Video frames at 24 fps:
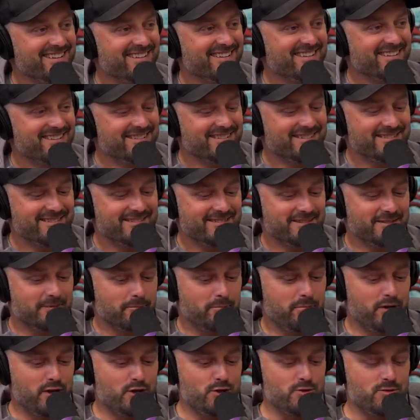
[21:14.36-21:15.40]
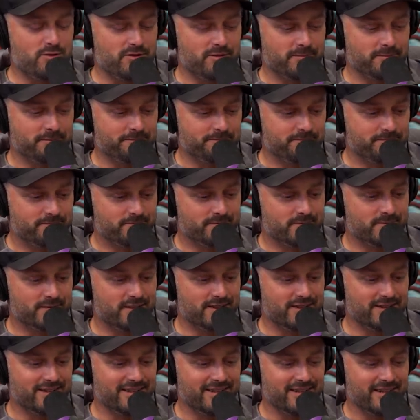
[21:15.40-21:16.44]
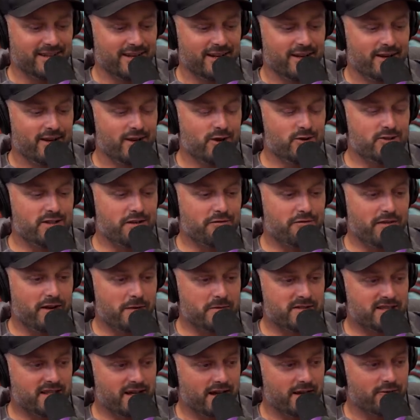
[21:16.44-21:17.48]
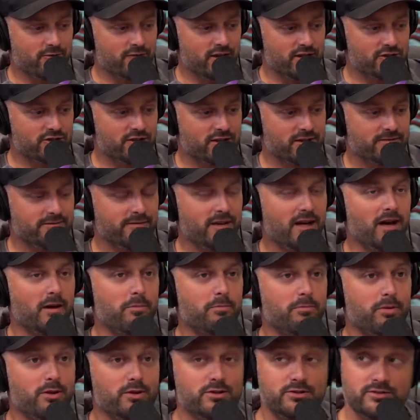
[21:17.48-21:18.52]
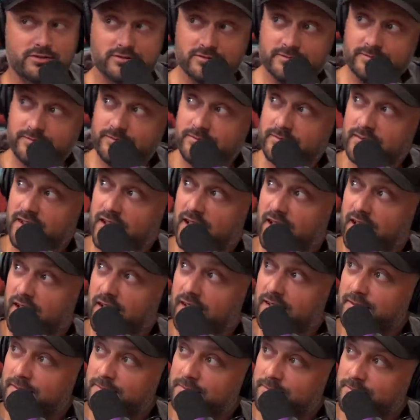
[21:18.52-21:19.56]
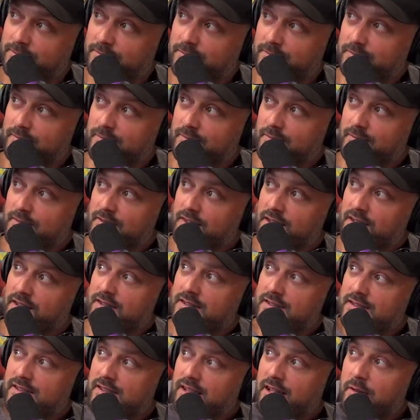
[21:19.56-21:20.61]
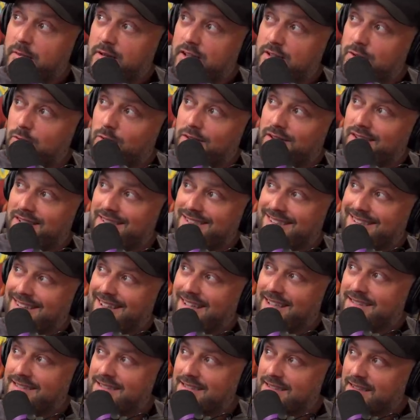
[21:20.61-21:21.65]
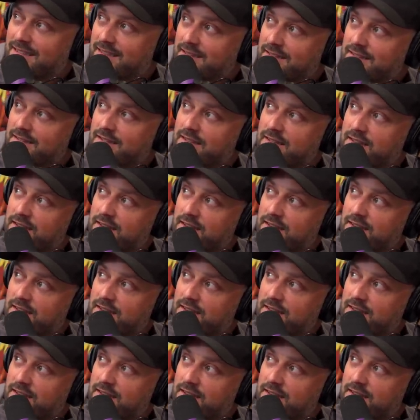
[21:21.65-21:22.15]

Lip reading: Putin. Who's that famous guy in Russia? Putin. Celebrities with dyslexia.